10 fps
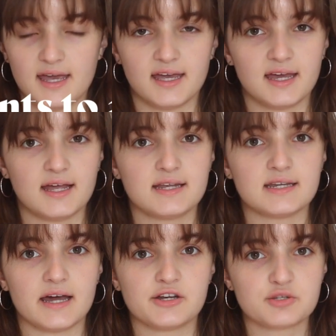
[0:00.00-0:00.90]
And
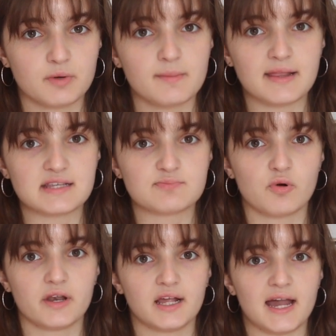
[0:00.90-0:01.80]
I just want to make this
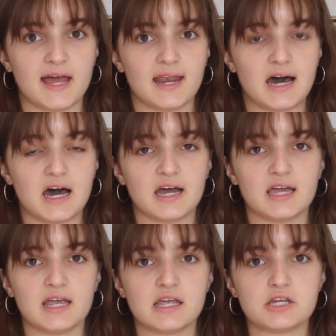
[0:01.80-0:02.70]
point again.
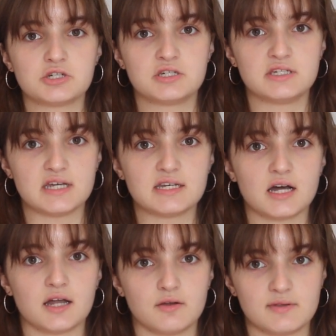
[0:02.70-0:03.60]
I did
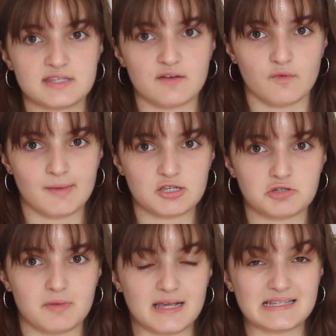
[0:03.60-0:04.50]
not know this
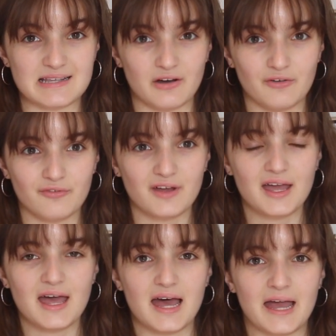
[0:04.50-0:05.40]
information myself.
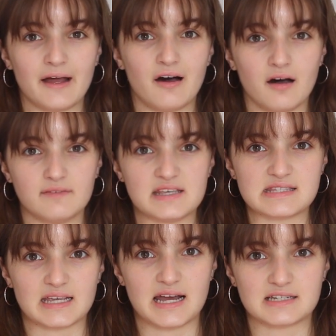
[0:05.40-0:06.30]
I
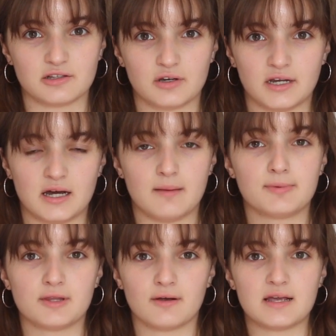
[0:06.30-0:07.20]
obviously had to look it
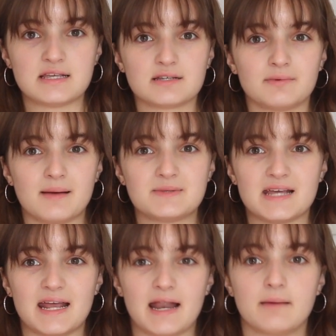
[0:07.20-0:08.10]
up. There is a
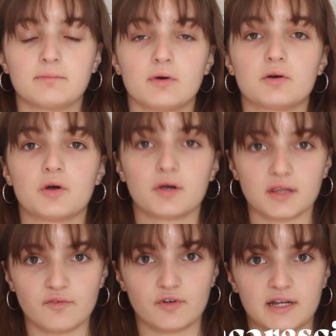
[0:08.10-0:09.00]
website, and I'm
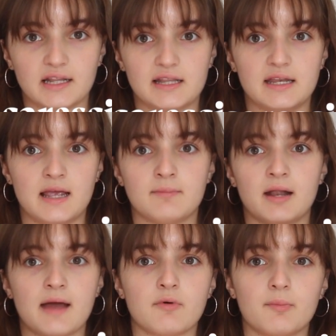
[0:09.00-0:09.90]
currently forgetting the name, but
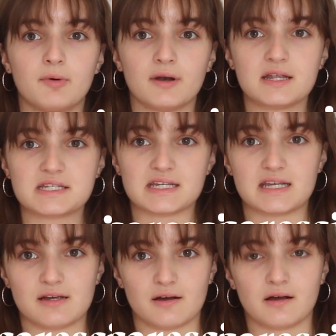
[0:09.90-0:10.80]
I will put it
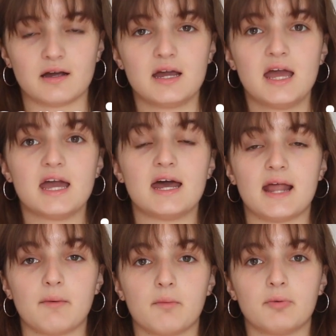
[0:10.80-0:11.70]
here and
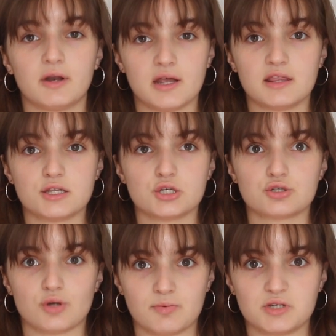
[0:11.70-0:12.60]
I will put it in the
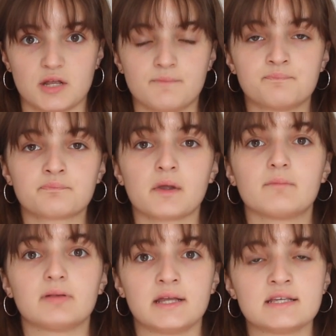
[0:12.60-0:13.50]
description.
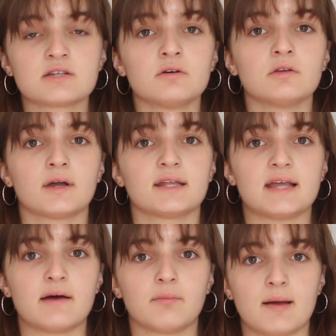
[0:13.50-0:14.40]
Please go look at
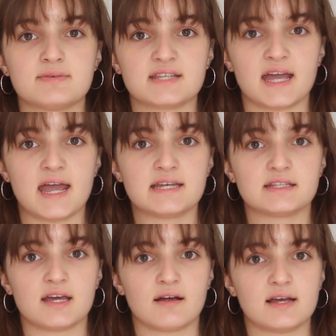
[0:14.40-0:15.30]
that
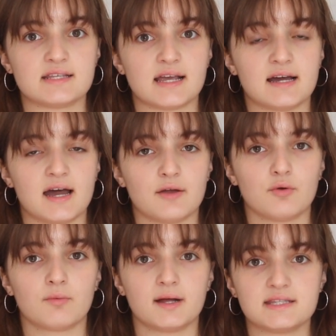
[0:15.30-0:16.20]
website. There is a guy
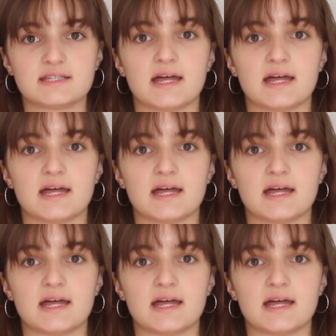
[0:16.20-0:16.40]
who runs